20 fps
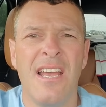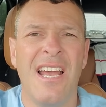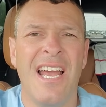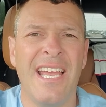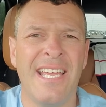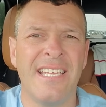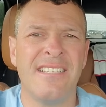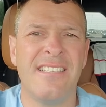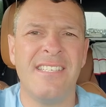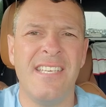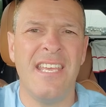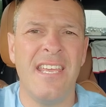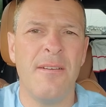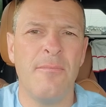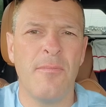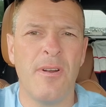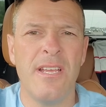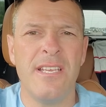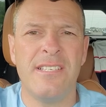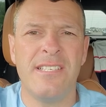I could see
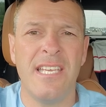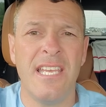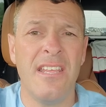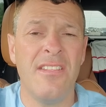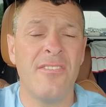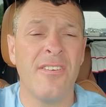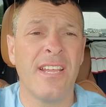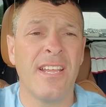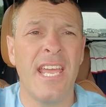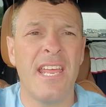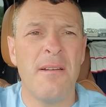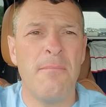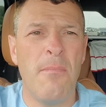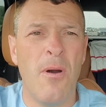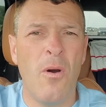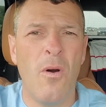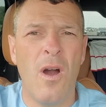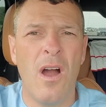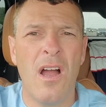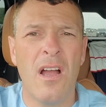him racing either again at
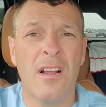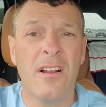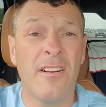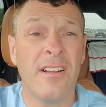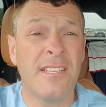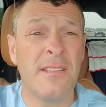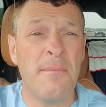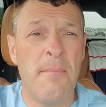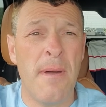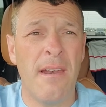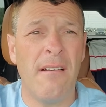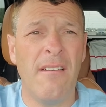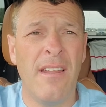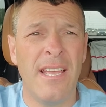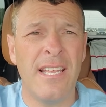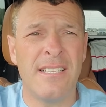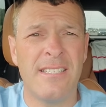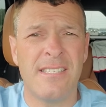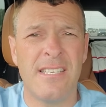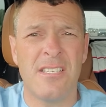Mohawk or at the
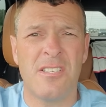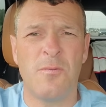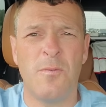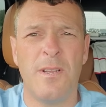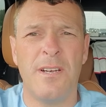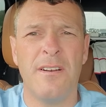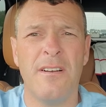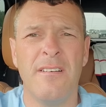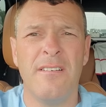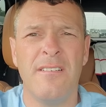Meadowlands this winter.